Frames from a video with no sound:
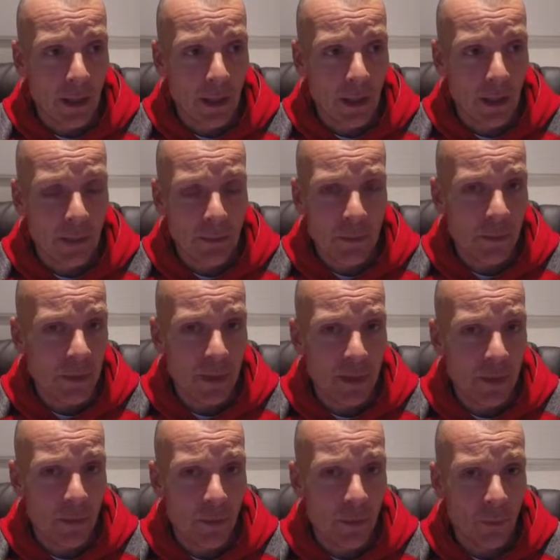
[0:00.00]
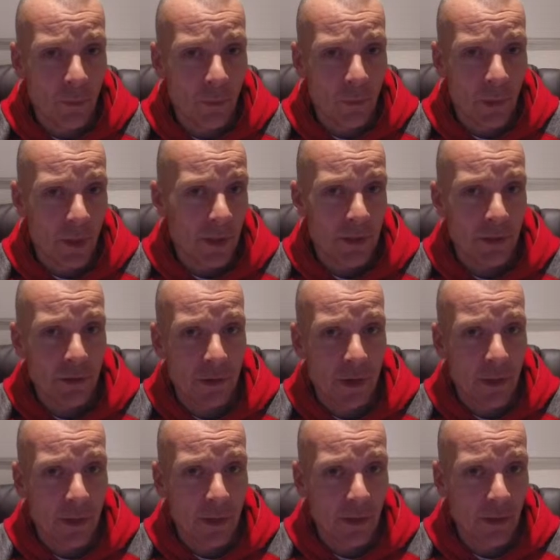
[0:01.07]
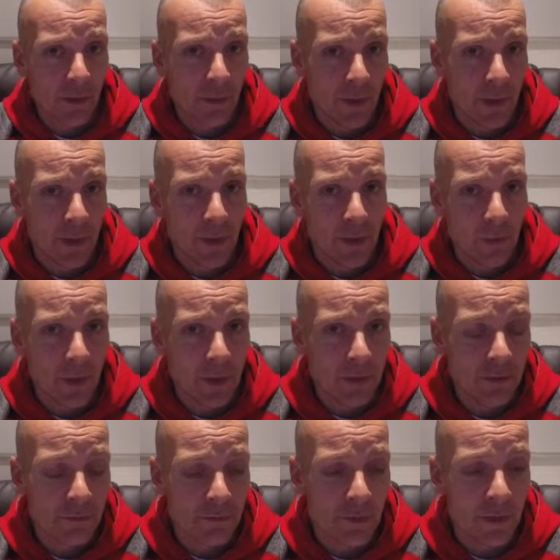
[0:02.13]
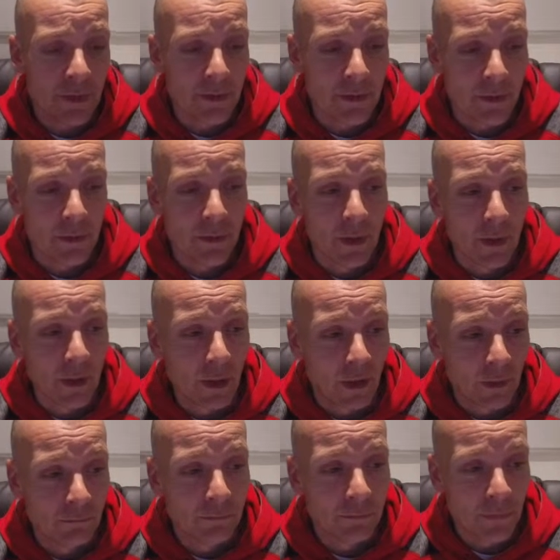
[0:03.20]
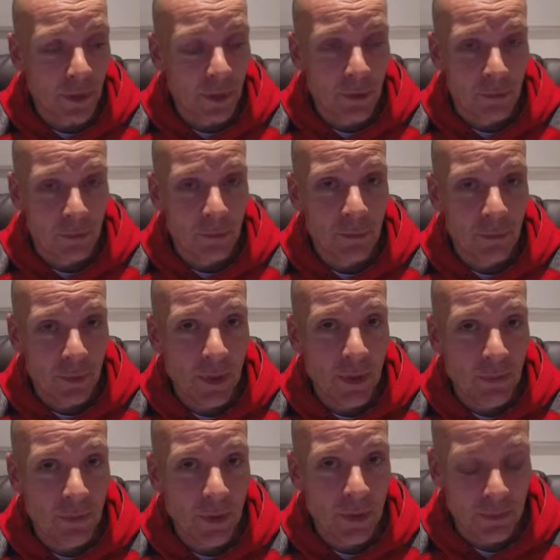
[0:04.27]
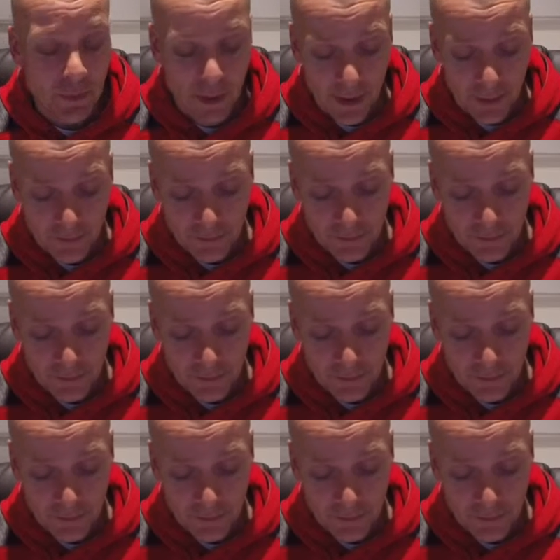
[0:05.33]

And I'm amazed that one isn't drowning the other one out and one isn't faint, so I'm pretty impressed with that.